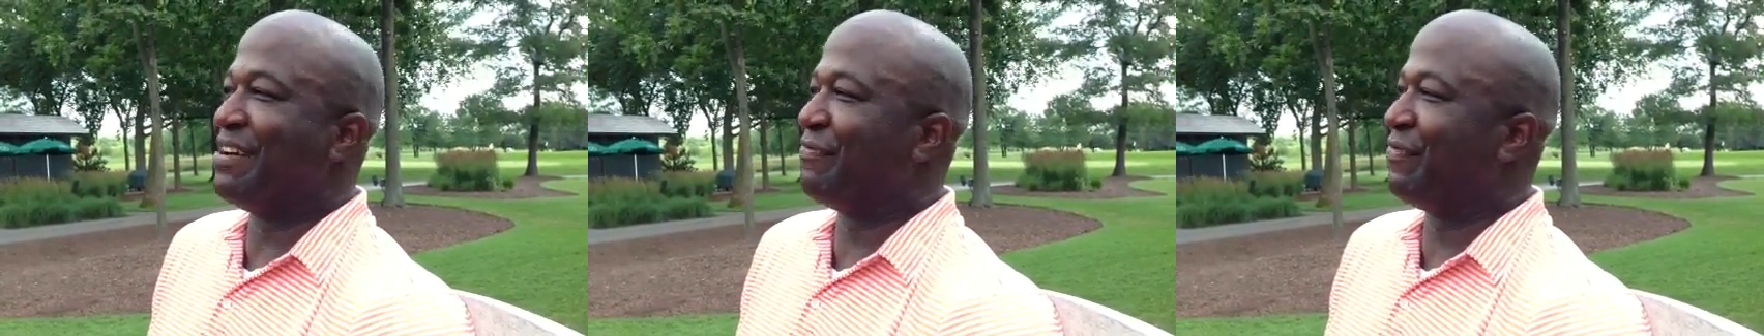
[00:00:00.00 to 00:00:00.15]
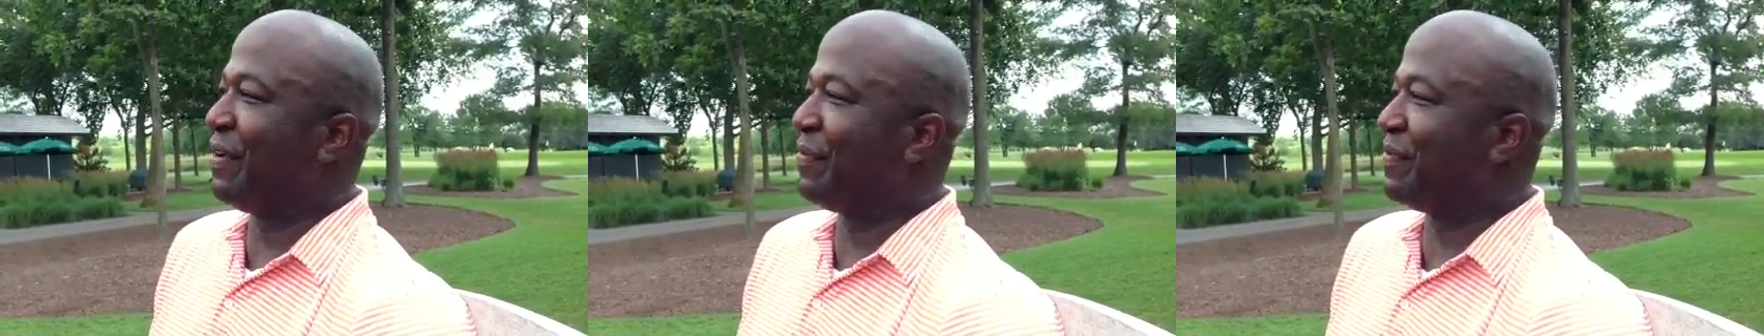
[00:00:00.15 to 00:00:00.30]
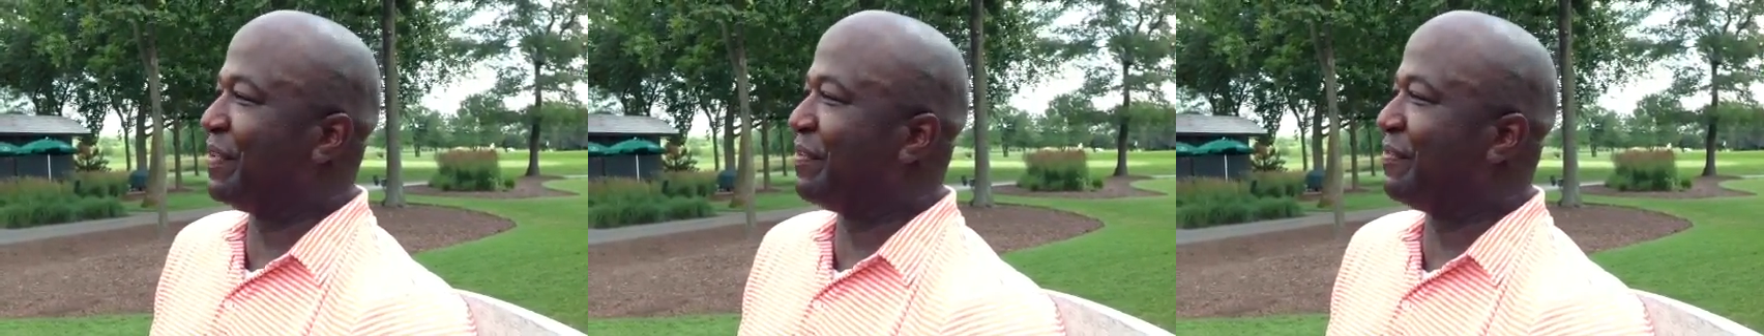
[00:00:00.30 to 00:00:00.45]
A
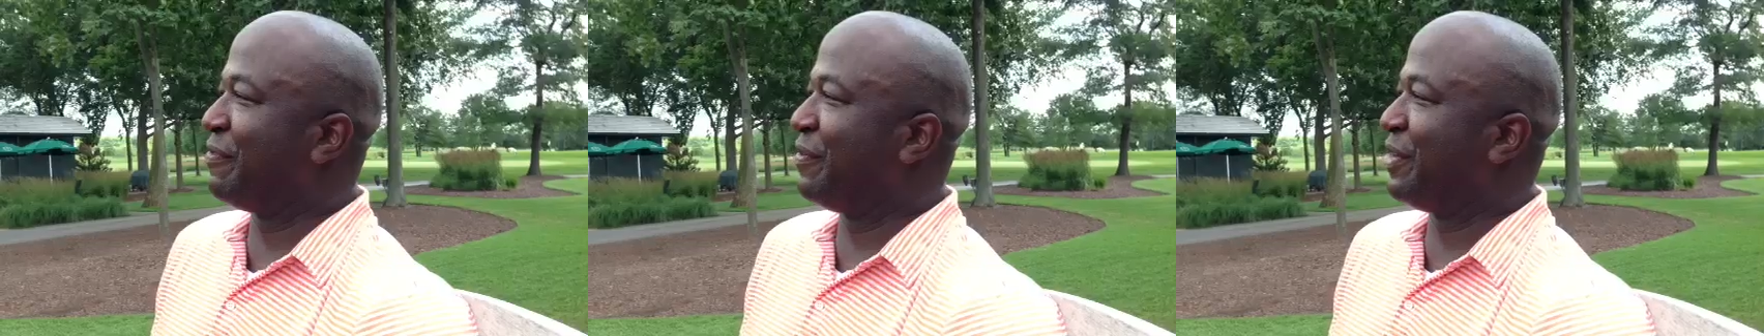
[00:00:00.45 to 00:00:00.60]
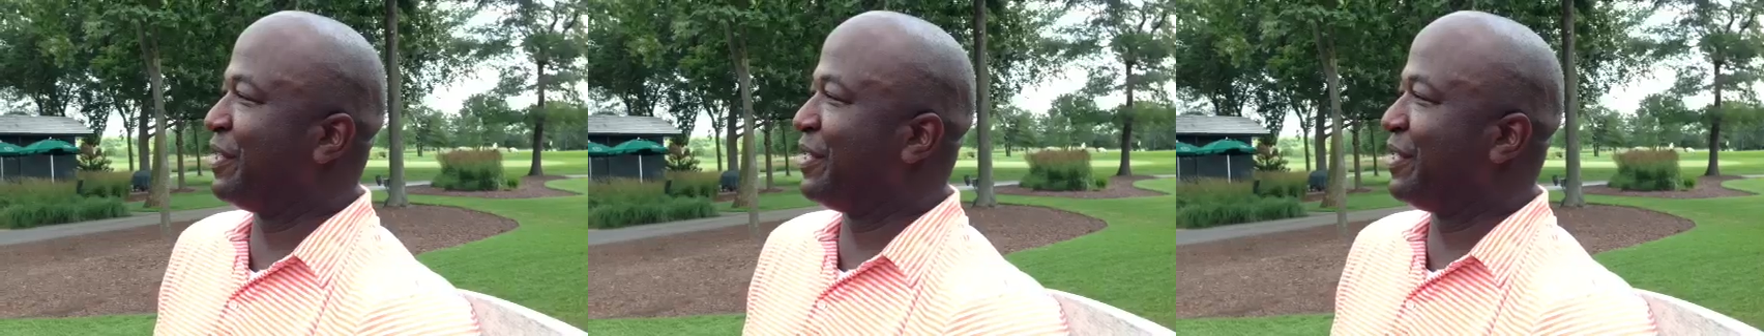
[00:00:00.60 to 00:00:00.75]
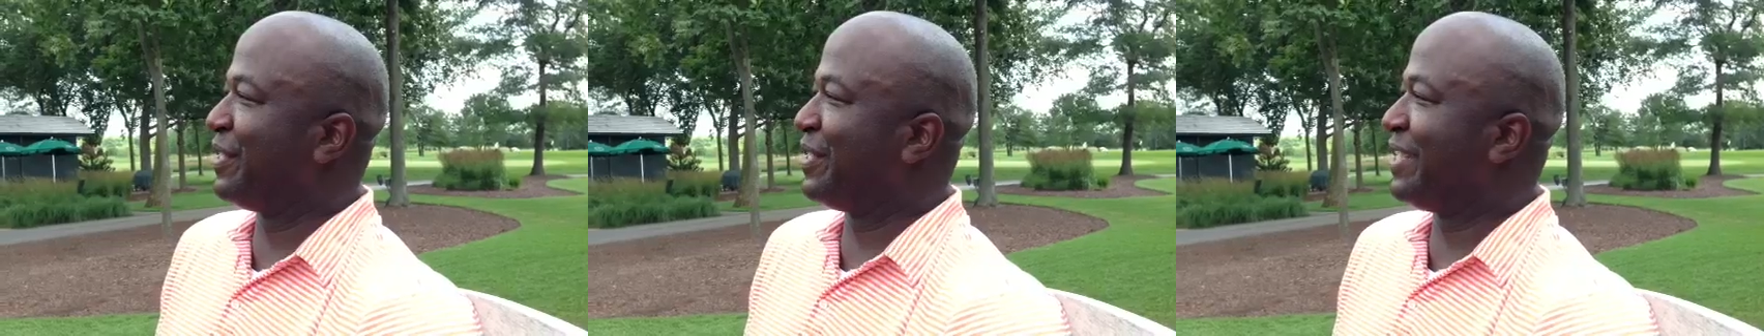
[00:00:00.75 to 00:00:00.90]
50
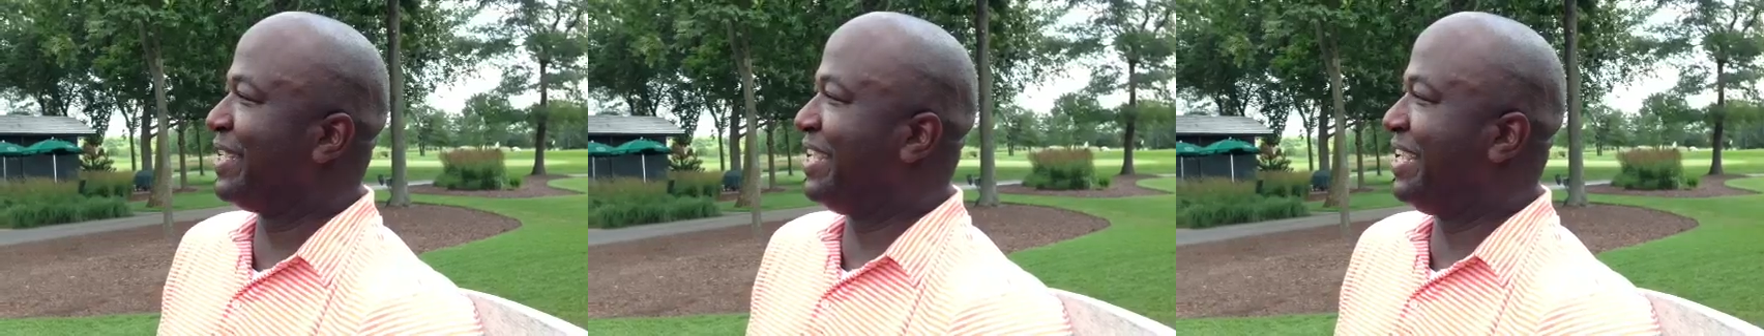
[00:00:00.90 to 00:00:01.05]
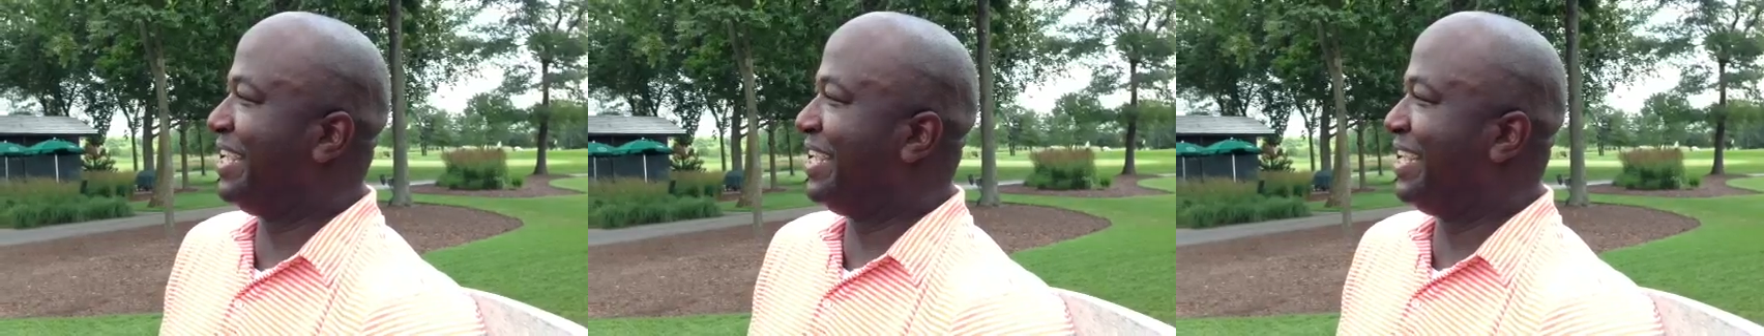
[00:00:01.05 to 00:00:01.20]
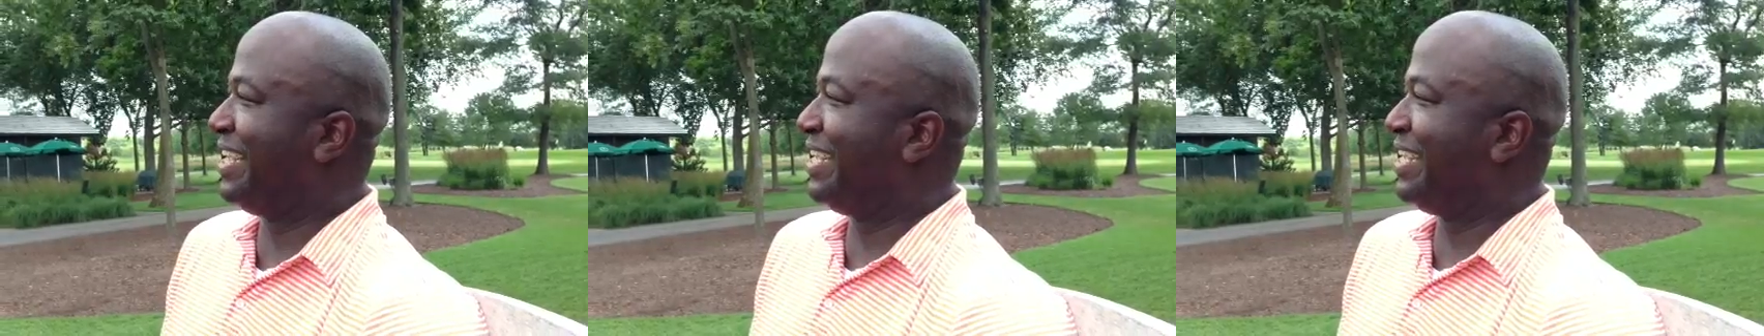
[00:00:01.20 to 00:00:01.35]
footer
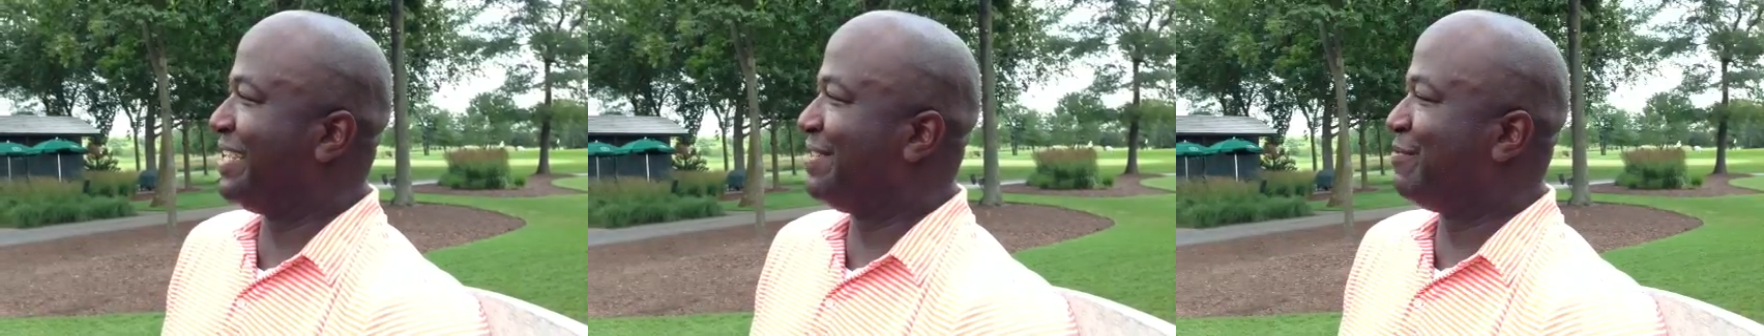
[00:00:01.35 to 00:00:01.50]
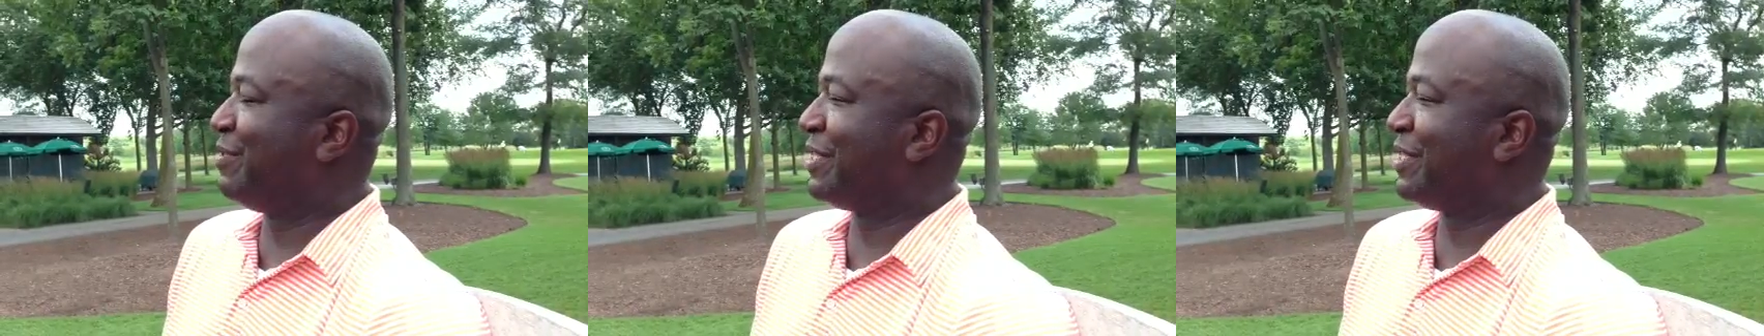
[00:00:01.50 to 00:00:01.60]
uh,